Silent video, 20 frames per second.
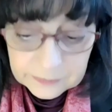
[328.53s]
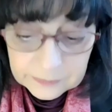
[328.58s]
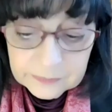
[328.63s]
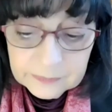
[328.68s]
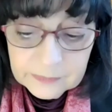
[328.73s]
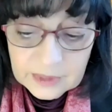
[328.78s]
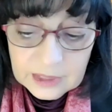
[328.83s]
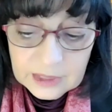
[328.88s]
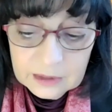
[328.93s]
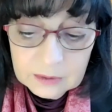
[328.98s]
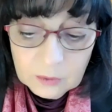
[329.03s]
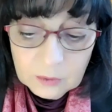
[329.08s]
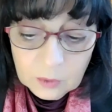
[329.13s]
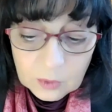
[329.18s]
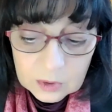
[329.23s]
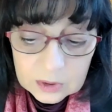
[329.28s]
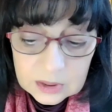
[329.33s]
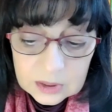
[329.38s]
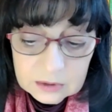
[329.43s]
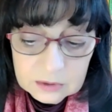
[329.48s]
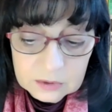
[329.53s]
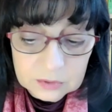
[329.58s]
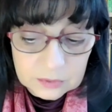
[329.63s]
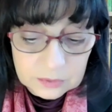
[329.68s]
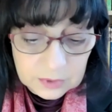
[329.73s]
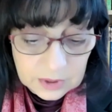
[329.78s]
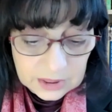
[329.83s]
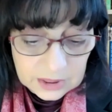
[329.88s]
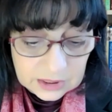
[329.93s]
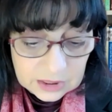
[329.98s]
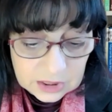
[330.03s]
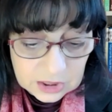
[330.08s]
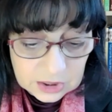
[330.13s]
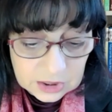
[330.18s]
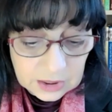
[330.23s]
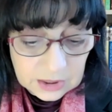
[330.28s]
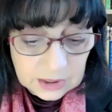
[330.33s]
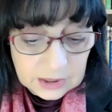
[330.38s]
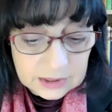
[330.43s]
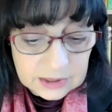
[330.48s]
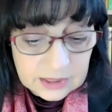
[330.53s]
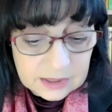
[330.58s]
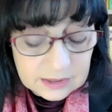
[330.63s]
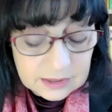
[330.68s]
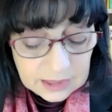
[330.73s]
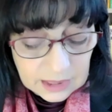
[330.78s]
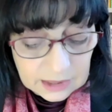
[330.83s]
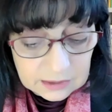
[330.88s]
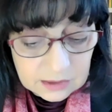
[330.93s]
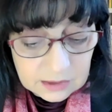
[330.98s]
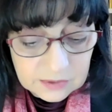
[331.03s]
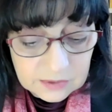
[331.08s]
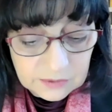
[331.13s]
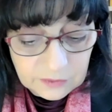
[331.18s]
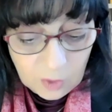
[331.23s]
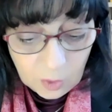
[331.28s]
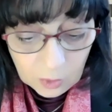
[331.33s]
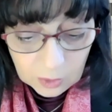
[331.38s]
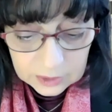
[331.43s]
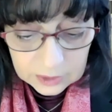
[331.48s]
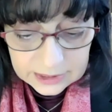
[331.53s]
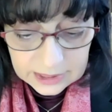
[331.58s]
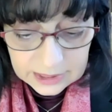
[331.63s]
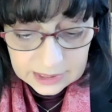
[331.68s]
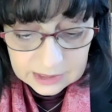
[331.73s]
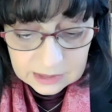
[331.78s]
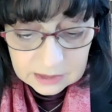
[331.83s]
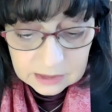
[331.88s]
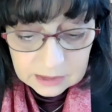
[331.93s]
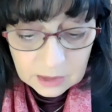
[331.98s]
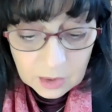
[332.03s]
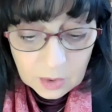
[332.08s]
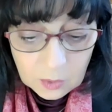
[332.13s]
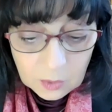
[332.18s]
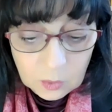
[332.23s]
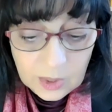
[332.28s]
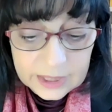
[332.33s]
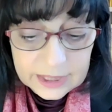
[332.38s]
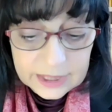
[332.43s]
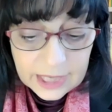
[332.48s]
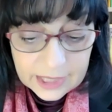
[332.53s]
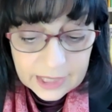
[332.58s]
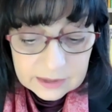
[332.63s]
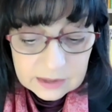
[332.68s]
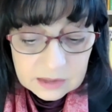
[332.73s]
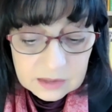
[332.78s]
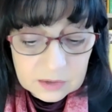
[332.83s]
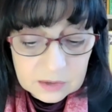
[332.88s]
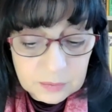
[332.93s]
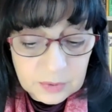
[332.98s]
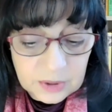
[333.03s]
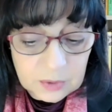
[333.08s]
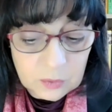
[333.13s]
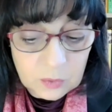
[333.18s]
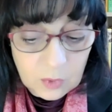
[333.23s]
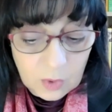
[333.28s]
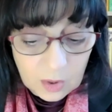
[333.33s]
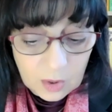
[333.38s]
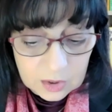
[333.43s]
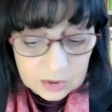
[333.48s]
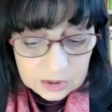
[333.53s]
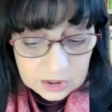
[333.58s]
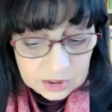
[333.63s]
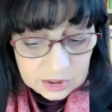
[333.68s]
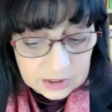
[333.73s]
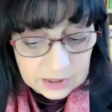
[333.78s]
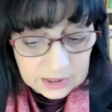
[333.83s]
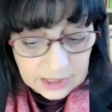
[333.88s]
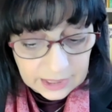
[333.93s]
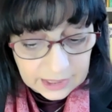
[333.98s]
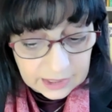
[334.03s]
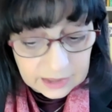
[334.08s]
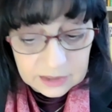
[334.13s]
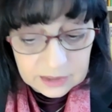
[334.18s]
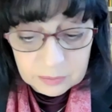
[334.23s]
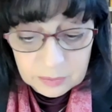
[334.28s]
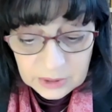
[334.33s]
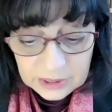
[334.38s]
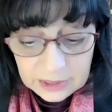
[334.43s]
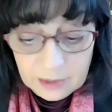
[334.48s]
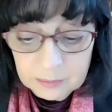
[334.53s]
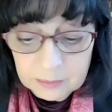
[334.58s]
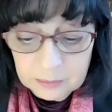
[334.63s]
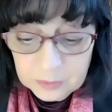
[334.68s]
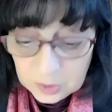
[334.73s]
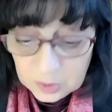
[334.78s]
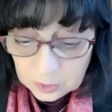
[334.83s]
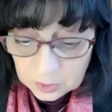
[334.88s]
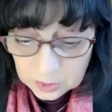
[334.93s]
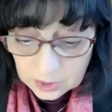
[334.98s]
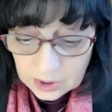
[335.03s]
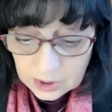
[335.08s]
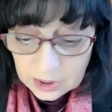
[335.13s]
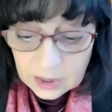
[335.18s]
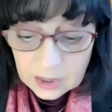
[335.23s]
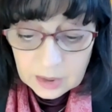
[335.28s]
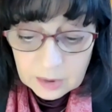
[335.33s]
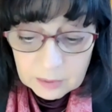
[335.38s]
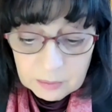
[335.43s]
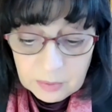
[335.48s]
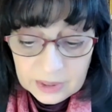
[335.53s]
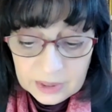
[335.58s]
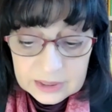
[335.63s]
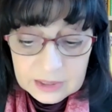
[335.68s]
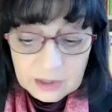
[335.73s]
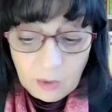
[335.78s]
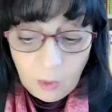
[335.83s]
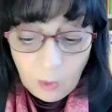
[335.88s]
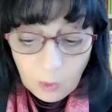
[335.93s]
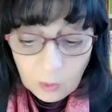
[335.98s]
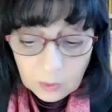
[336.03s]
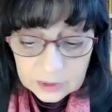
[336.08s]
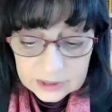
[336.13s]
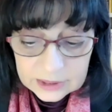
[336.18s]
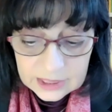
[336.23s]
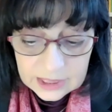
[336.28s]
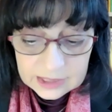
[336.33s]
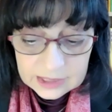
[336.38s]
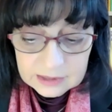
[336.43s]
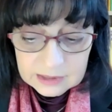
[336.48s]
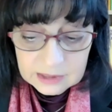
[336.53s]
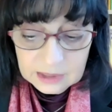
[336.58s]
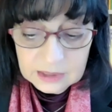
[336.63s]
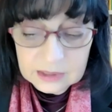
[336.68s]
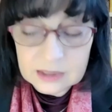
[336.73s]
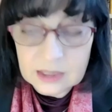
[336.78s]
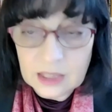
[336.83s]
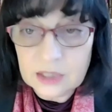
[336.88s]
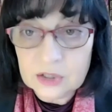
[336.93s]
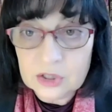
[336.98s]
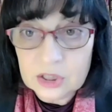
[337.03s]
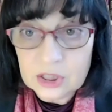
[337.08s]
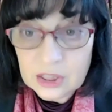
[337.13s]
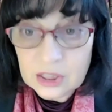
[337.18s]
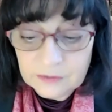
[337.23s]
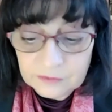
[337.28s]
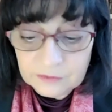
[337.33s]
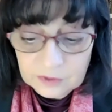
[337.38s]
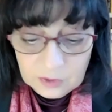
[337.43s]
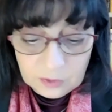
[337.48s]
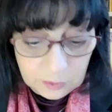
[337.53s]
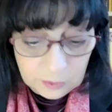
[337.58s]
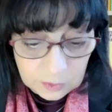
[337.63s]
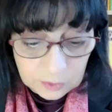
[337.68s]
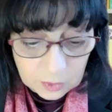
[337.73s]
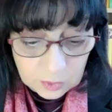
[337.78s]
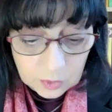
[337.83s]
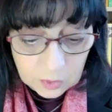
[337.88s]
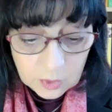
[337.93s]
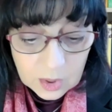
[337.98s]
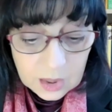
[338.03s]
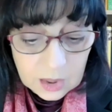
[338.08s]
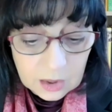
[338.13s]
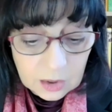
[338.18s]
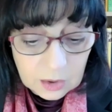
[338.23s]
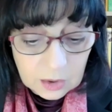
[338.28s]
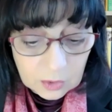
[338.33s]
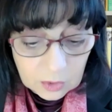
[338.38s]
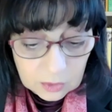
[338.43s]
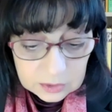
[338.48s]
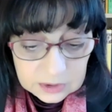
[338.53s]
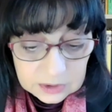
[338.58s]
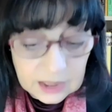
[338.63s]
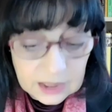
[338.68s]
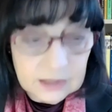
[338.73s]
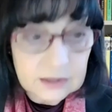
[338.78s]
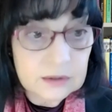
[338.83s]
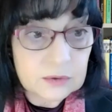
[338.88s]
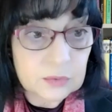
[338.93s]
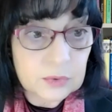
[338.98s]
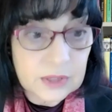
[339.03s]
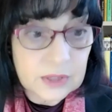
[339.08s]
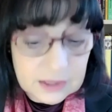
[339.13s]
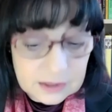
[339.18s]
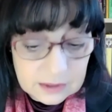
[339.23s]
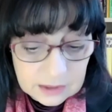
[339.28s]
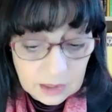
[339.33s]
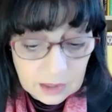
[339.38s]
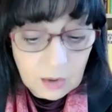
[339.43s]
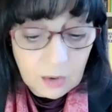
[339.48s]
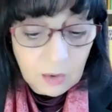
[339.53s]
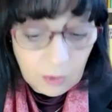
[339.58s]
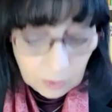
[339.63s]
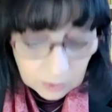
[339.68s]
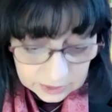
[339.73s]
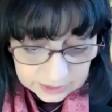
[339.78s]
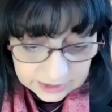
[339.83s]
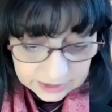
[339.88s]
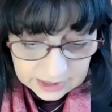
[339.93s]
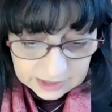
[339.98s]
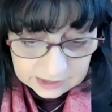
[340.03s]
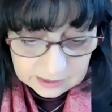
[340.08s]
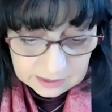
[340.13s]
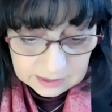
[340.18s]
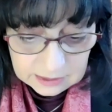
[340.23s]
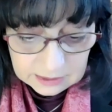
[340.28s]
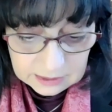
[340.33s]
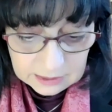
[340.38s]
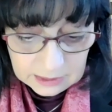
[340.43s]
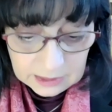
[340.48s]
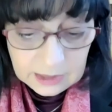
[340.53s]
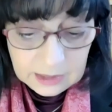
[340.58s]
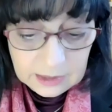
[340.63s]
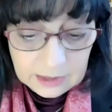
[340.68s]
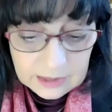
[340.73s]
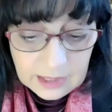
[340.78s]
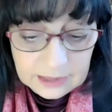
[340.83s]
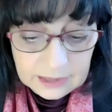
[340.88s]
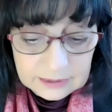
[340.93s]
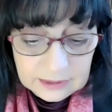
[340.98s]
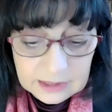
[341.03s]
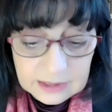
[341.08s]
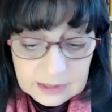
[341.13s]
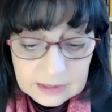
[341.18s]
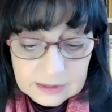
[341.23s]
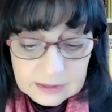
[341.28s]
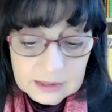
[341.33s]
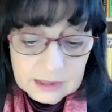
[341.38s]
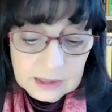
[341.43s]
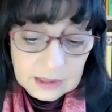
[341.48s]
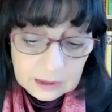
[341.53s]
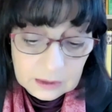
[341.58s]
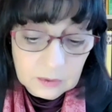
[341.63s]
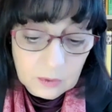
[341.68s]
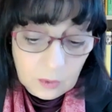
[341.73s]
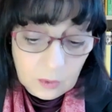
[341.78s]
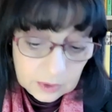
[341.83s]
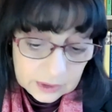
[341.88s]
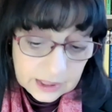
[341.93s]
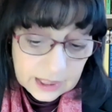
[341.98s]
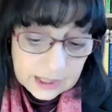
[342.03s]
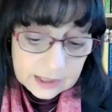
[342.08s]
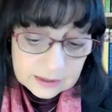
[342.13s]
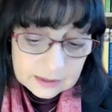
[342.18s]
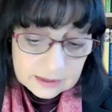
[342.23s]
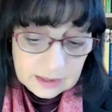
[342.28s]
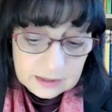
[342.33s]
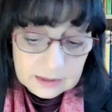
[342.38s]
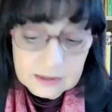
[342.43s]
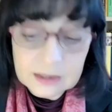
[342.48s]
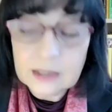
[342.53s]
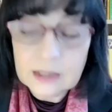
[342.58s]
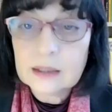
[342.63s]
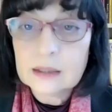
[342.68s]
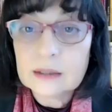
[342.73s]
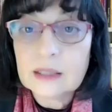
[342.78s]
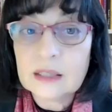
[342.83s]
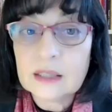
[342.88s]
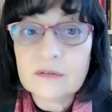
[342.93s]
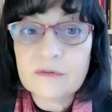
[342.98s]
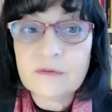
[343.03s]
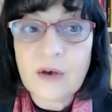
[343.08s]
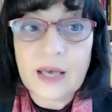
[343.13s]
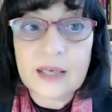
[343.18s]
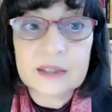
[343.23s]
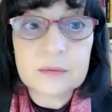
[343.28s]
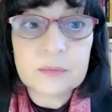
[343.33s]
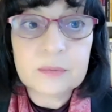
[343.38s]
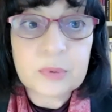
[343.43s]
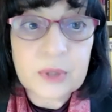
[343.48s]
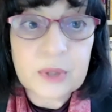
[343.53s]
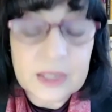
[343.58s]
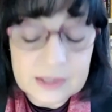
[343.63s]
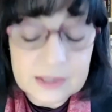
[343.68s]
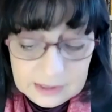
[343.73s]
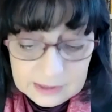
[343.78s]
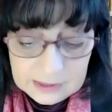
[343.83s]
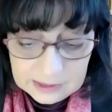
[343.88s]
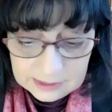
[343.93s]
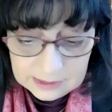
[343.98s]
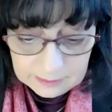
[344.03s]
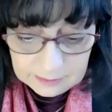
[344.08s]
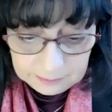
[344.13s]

In order to reach the status of holiness, one has to be washed and become pure, but the holiness is achieved through contact with holiness. That is, in all cases, the divine presence.